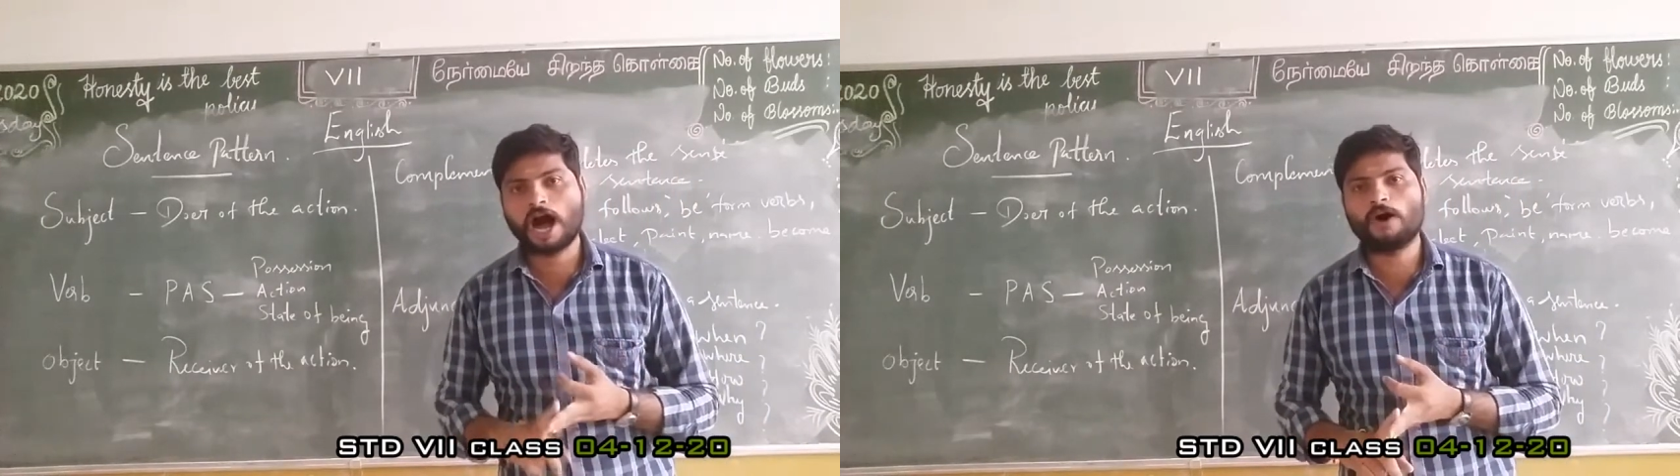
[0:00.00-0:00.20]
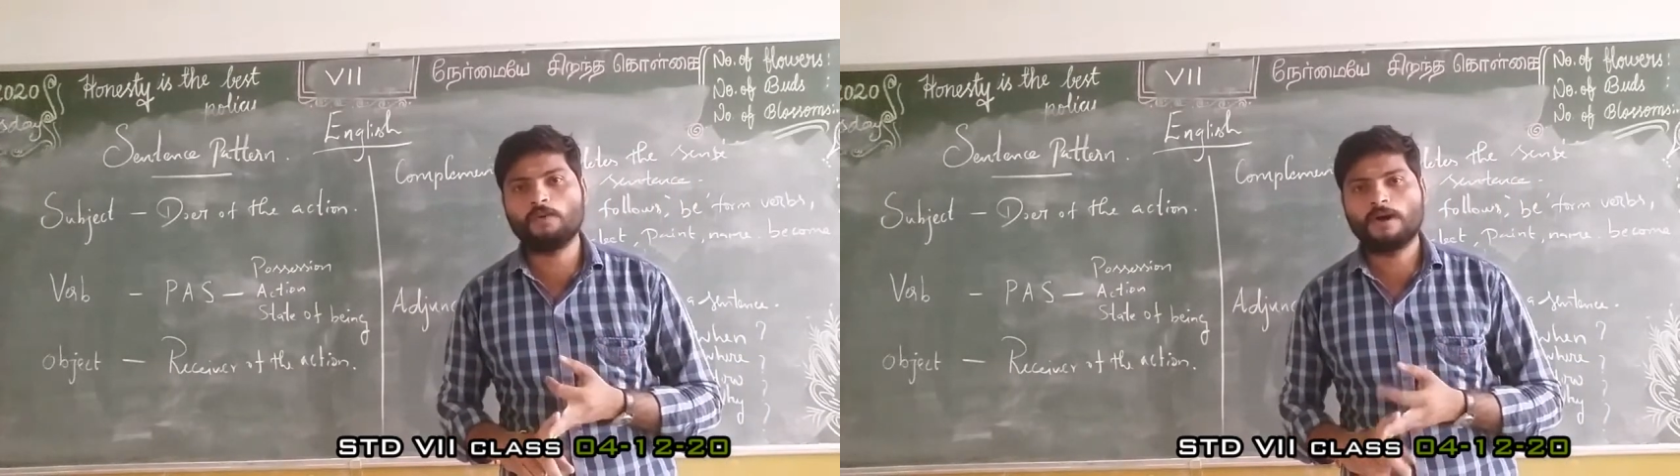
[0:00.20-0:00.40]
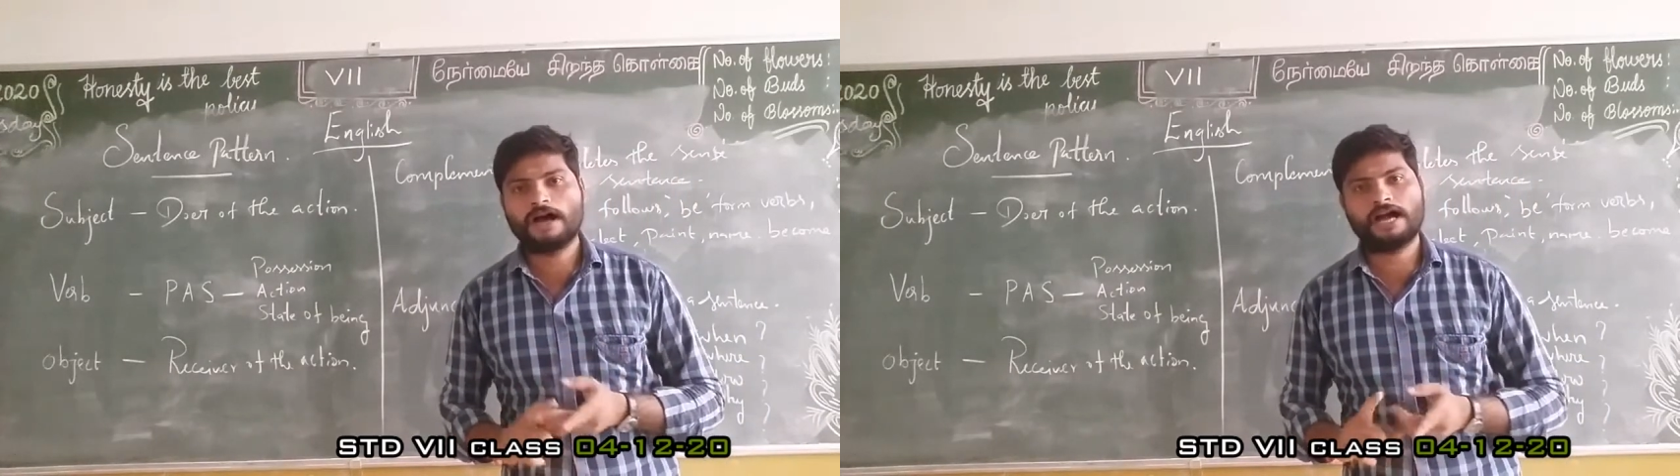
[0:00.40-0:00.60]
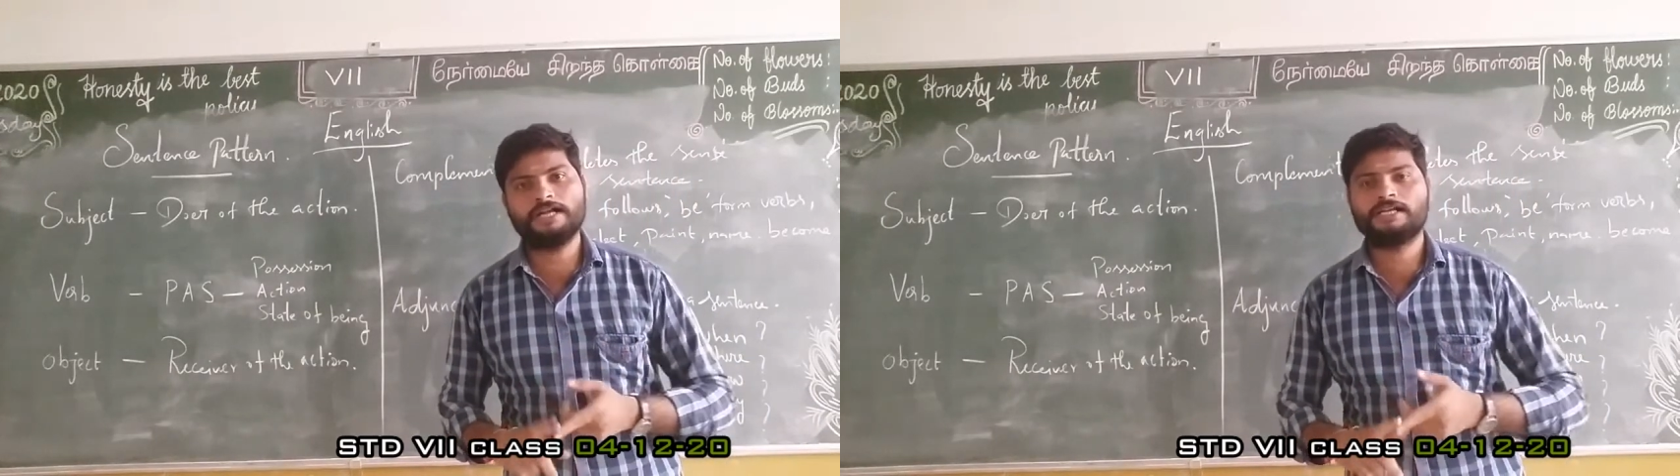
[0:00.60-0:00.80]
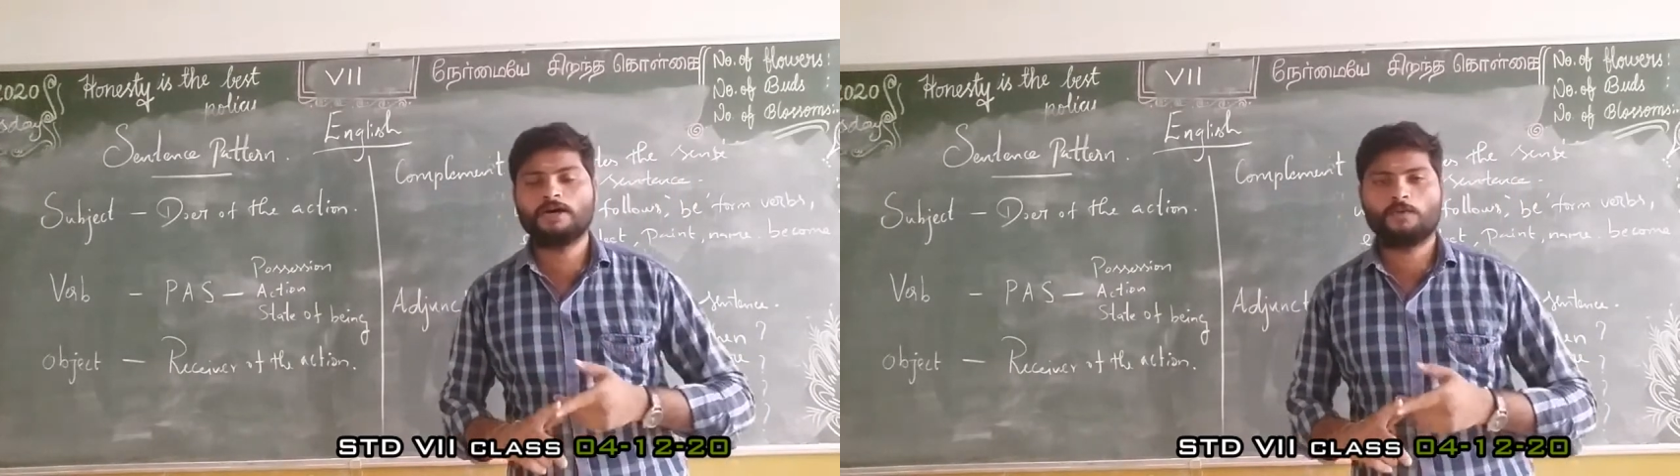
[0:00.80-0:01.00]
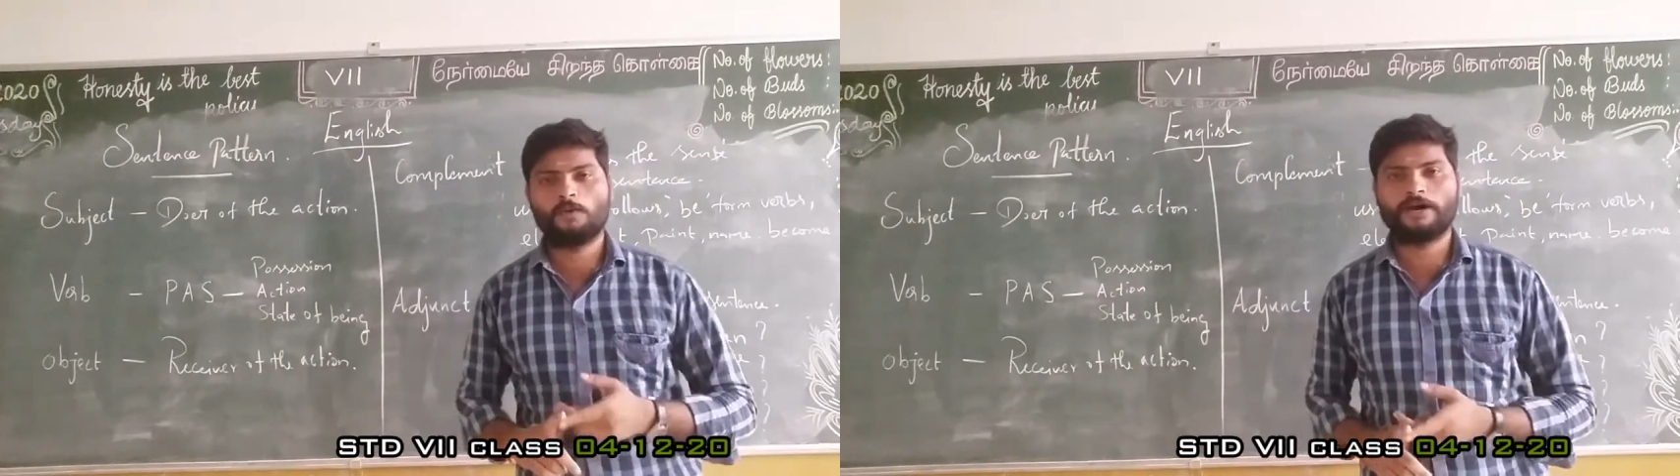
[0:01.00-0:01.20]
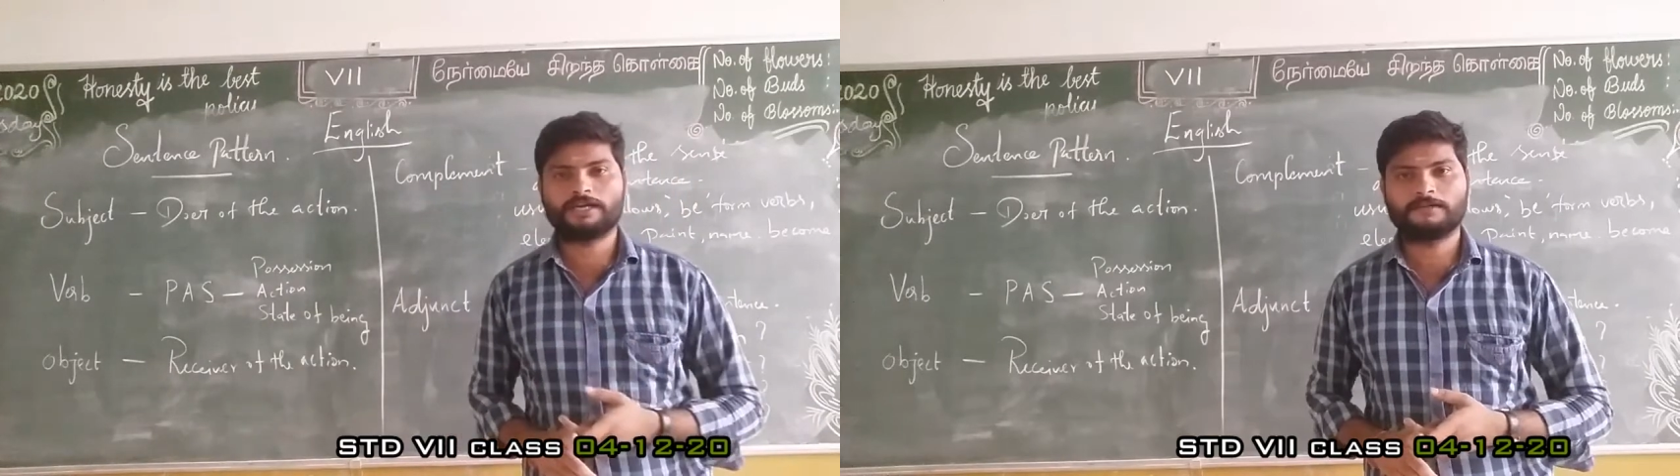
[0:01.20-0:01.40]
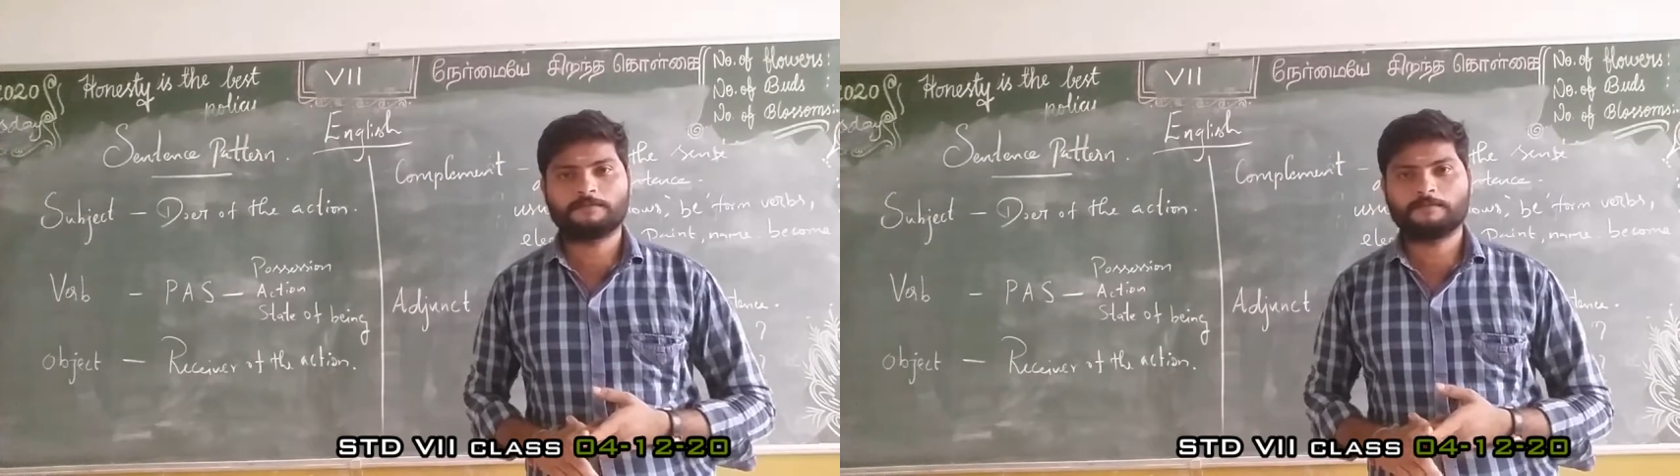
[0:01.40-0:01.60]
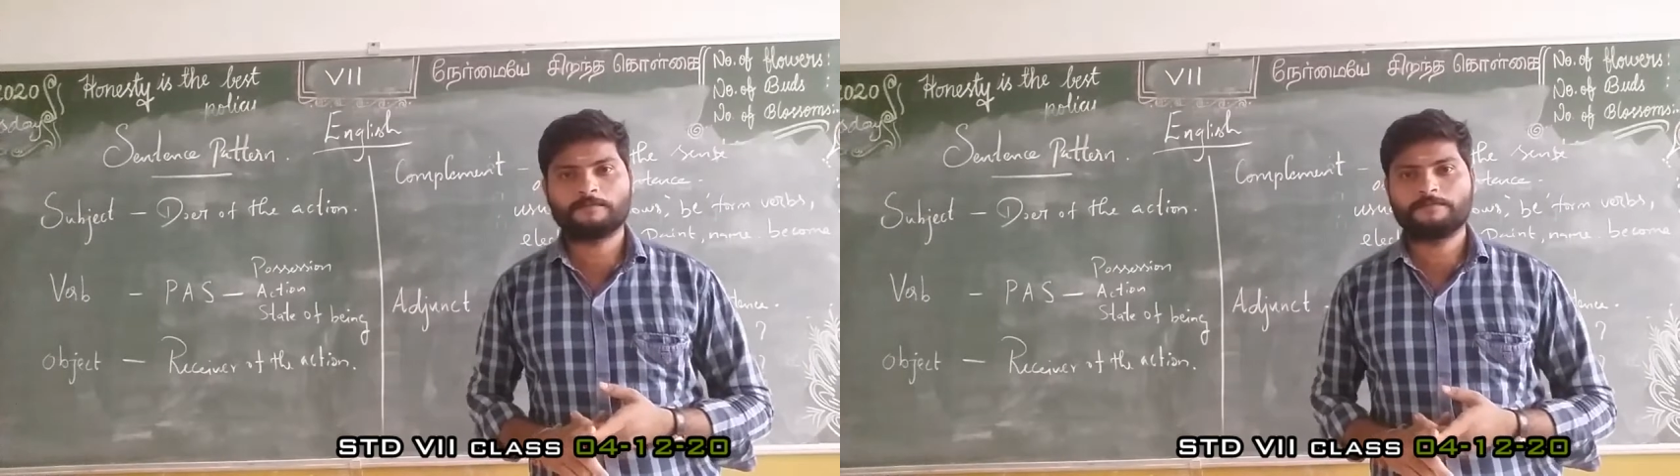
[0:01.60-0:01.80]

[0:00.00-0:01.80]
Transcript: how and why.